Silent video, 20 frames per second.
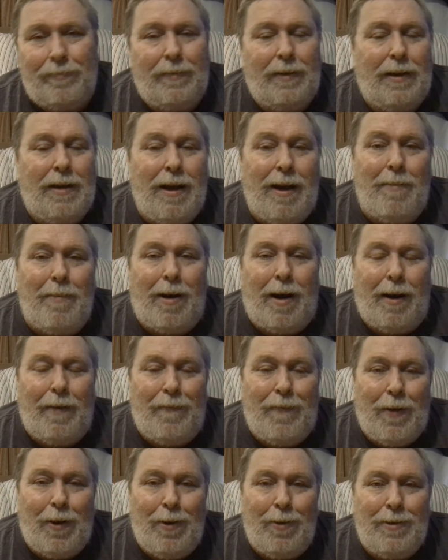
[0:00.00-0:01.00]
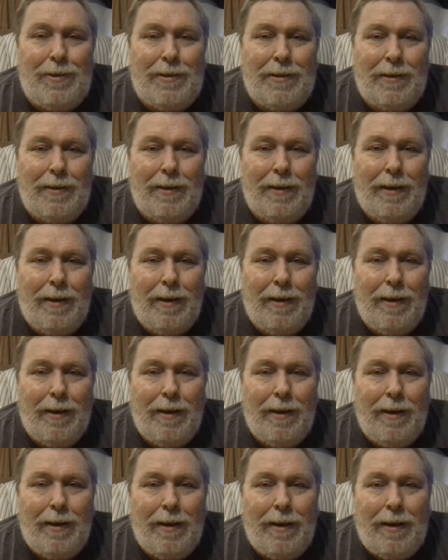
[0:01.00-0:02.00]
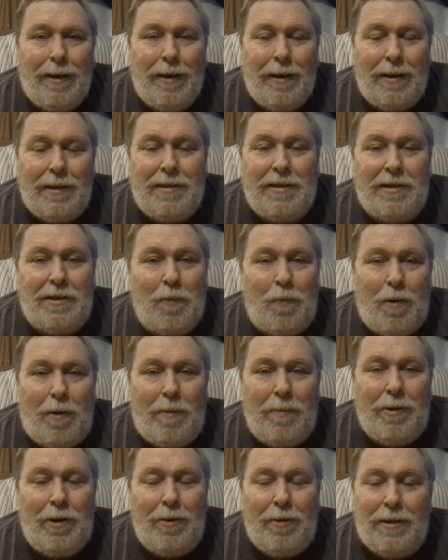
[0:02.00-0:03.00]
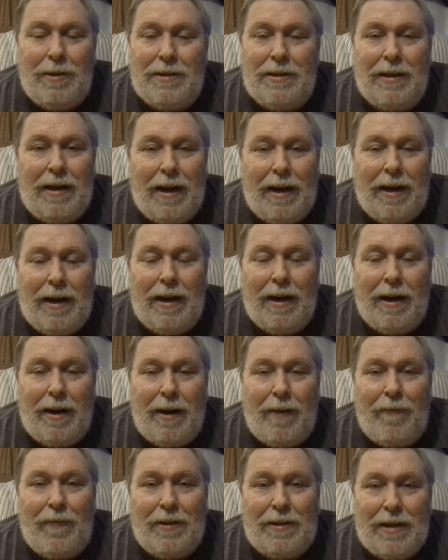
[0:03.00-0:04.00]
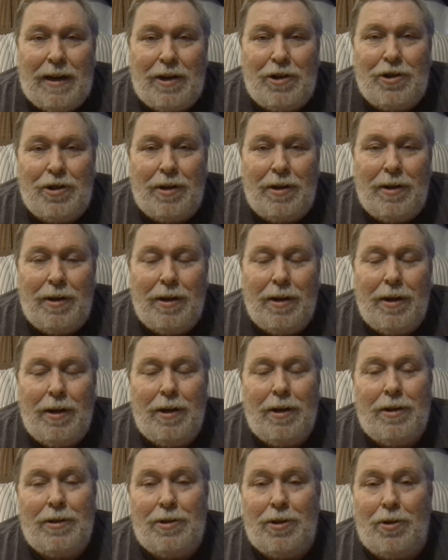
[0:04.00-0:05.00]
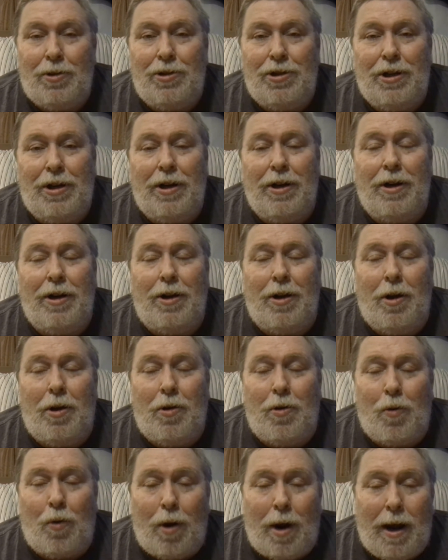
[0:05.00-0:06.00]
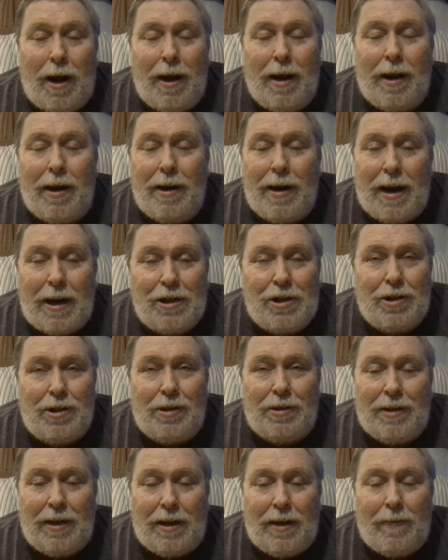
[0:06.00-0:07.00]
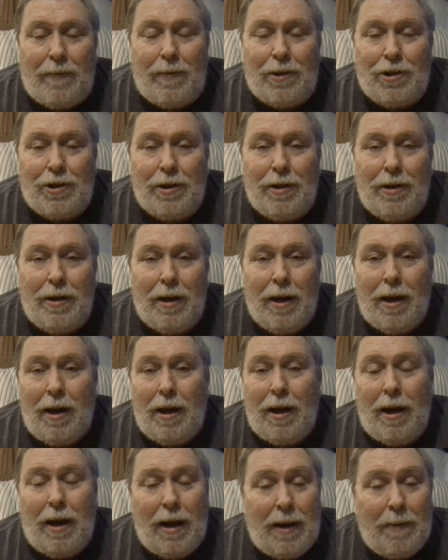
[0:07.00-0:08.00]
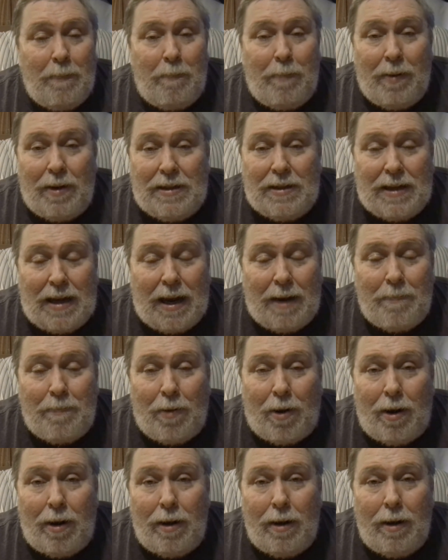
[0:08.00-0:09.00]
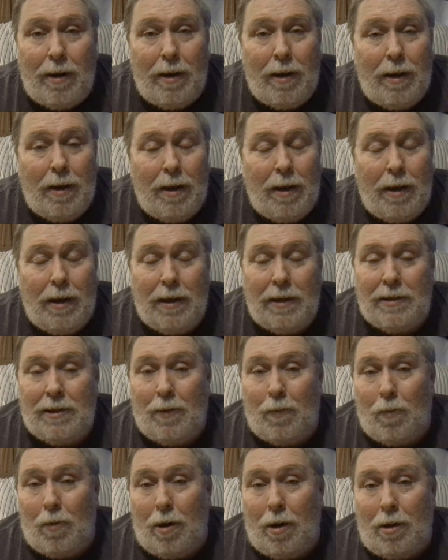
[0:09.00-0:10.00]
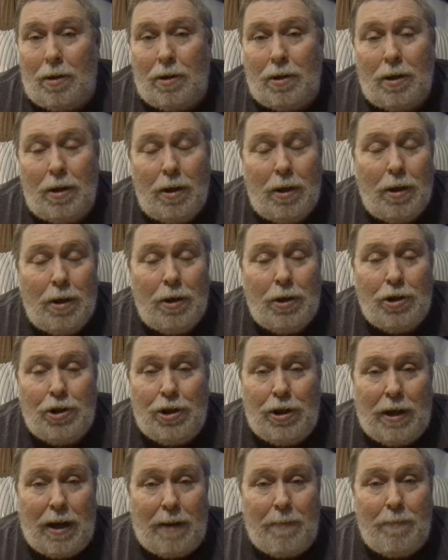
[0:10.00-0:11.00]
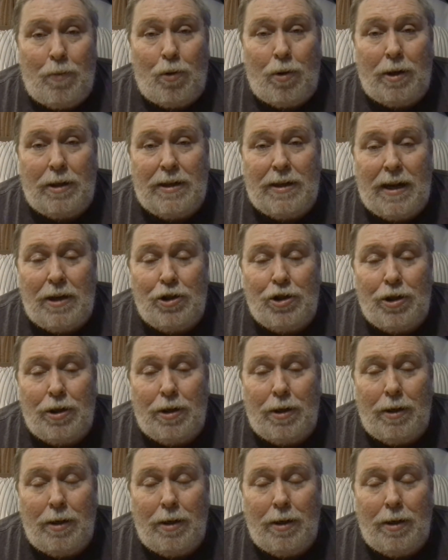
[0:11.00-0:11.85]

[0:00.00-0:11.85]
Come on, folks. This is a woman who isn't getting enough attention. So she's going to go cry on national television. And the sad part is it worked. She got more attention.